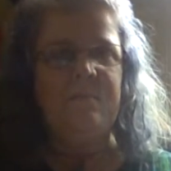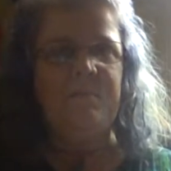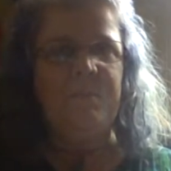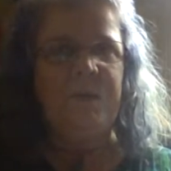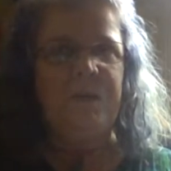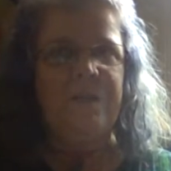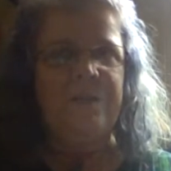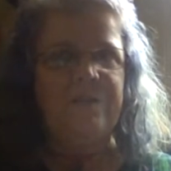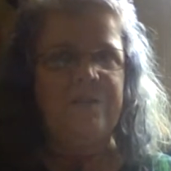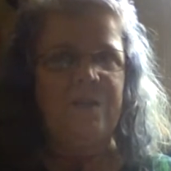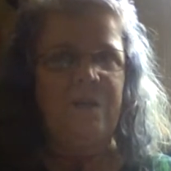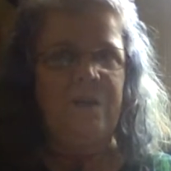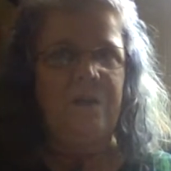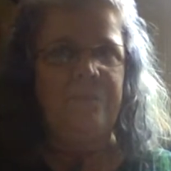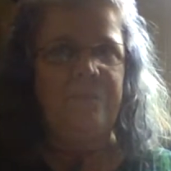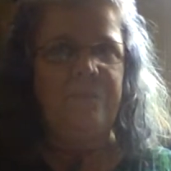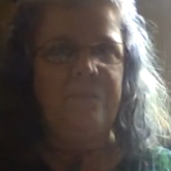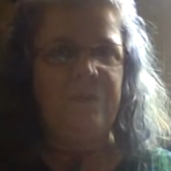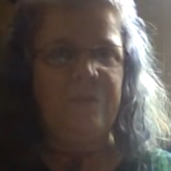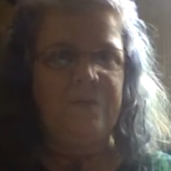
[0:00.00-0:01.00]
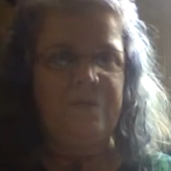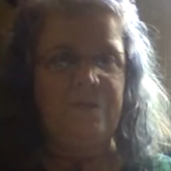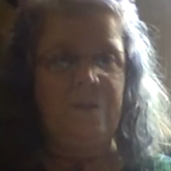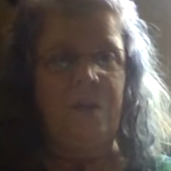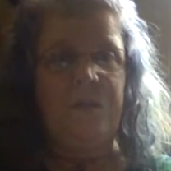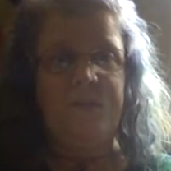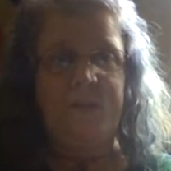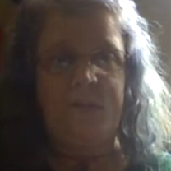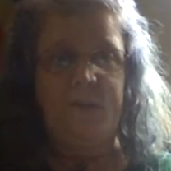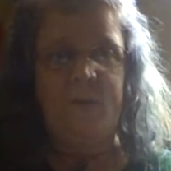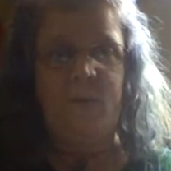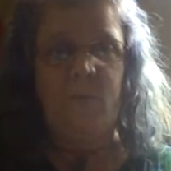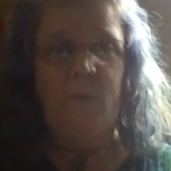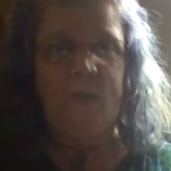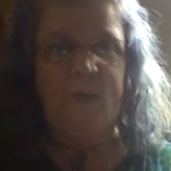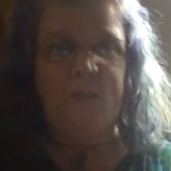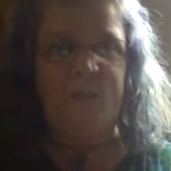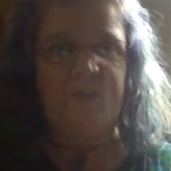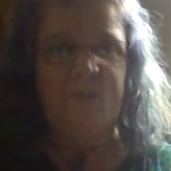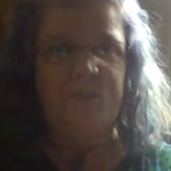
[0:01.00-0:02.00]
but it's um, The Solitary
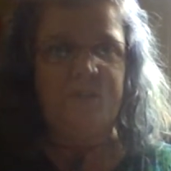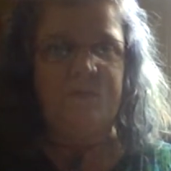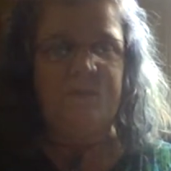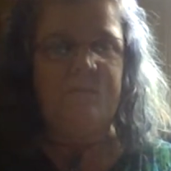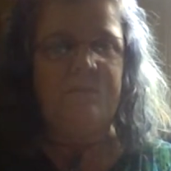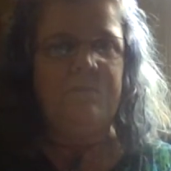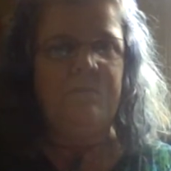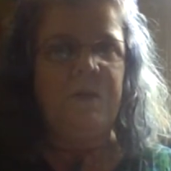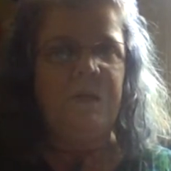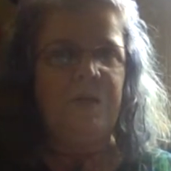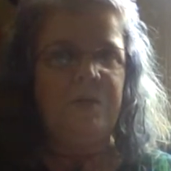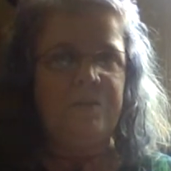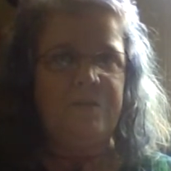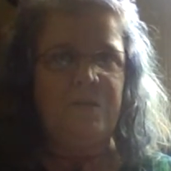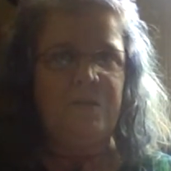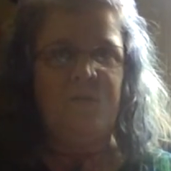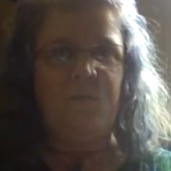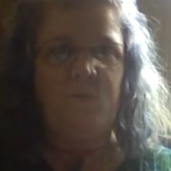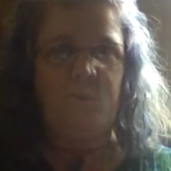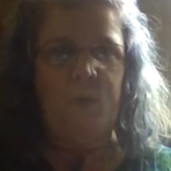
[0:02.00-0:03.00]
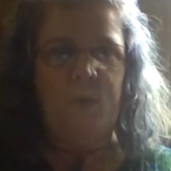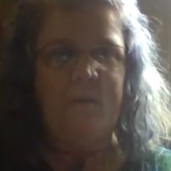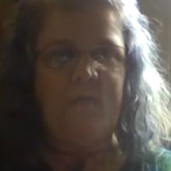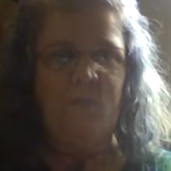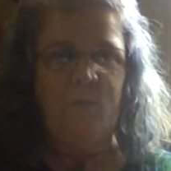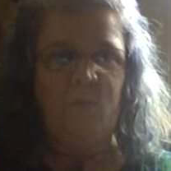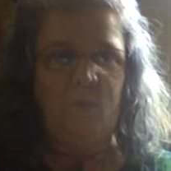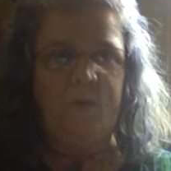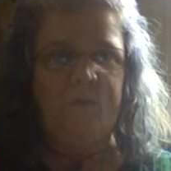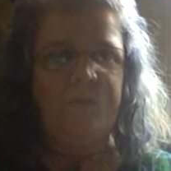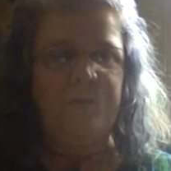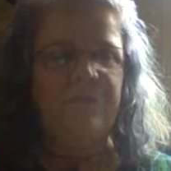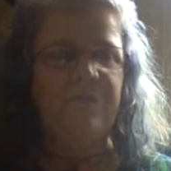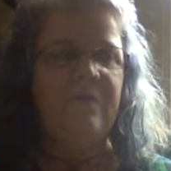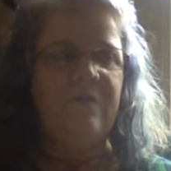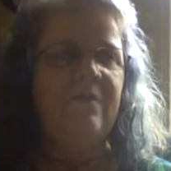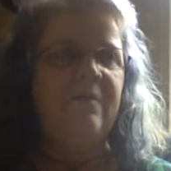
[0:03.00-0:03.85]
Witch by Silver Ravenwolf,